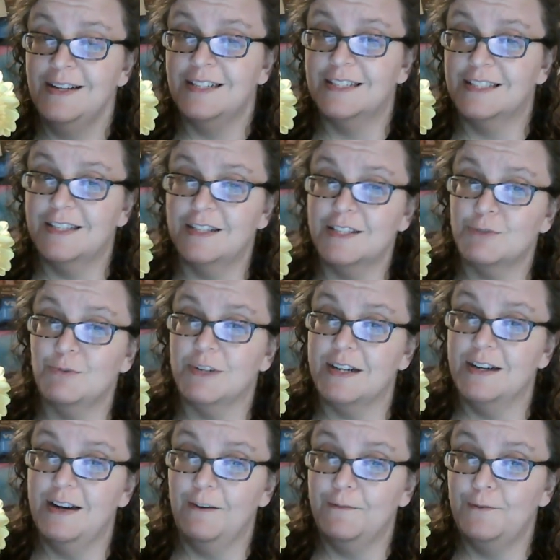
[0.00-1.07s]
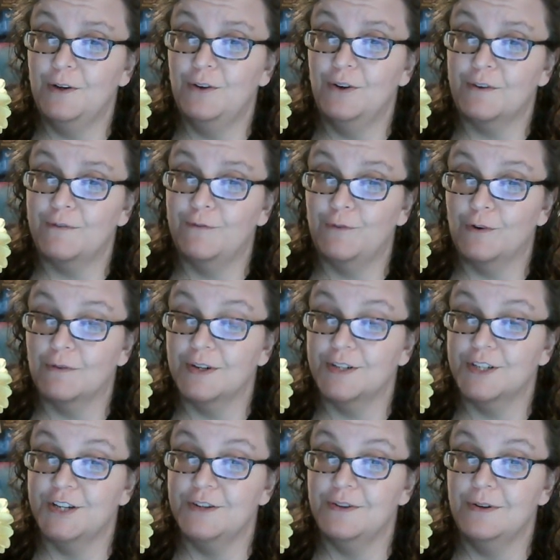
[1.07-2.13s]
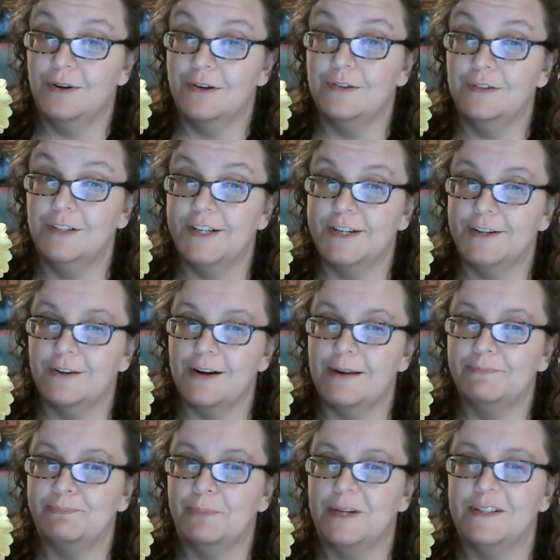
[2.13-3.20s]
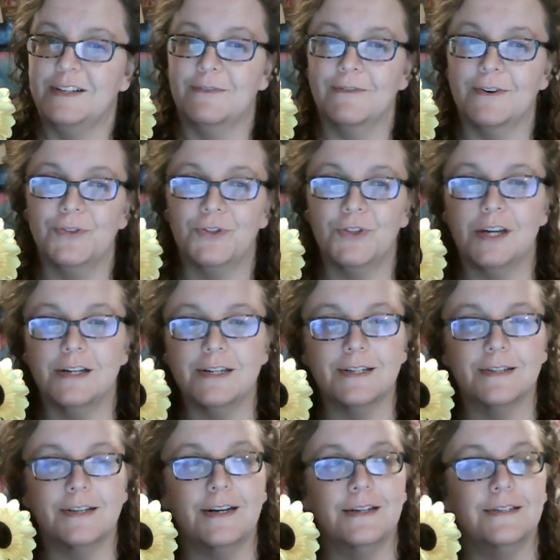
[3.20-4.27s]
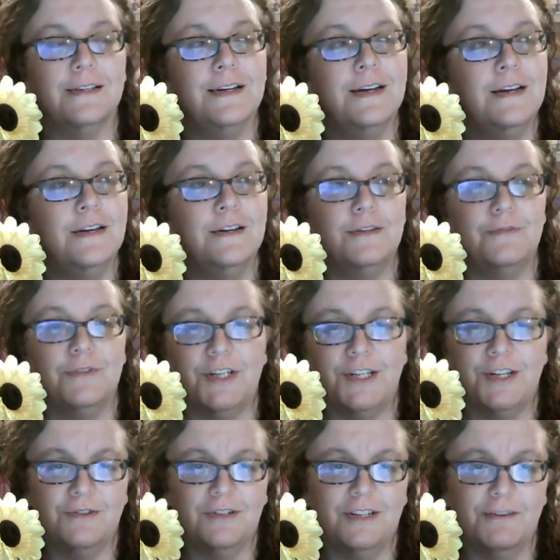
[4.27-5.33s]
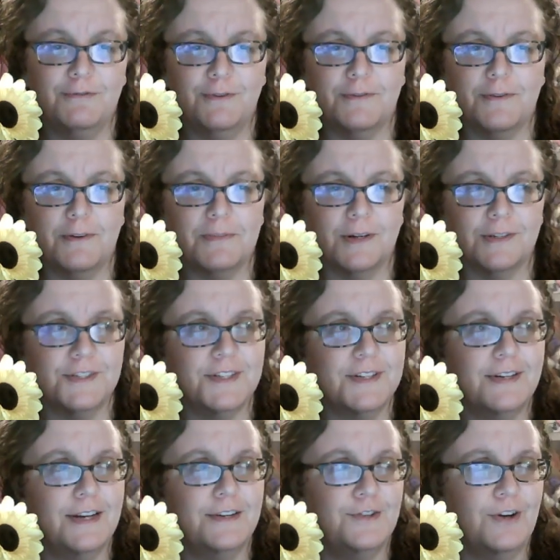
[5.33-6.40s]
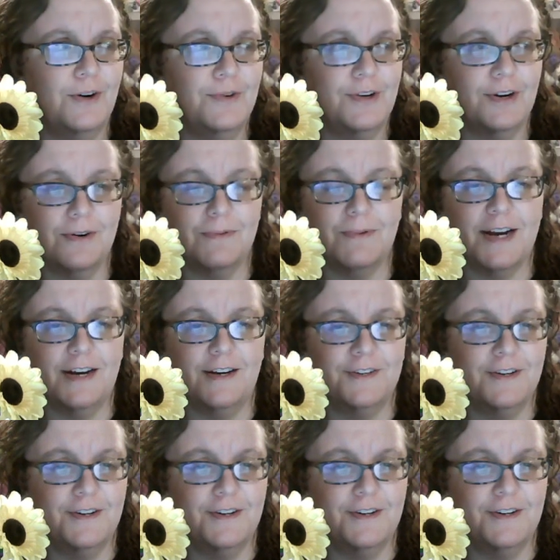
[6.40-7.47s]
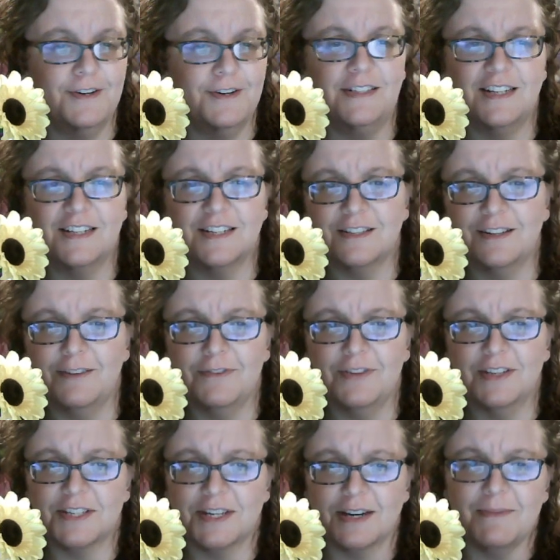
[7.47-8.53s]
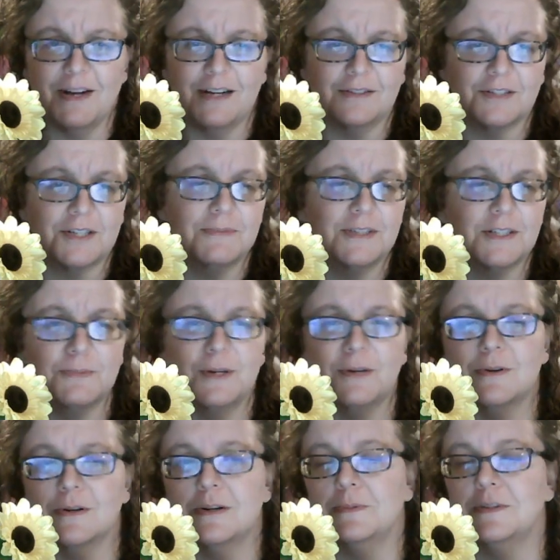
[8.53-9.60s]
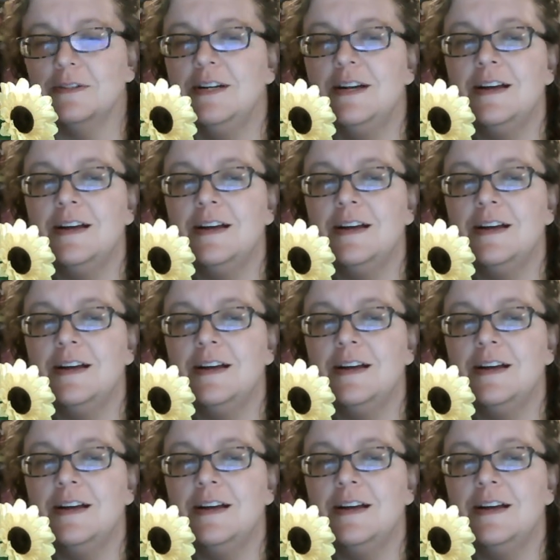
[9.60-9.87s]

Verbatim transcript: Is this what I have to look forward to? Holy crap, I never thought of that. You live with a person, they don't go away, do they? They just live in the same house. It must be horrible.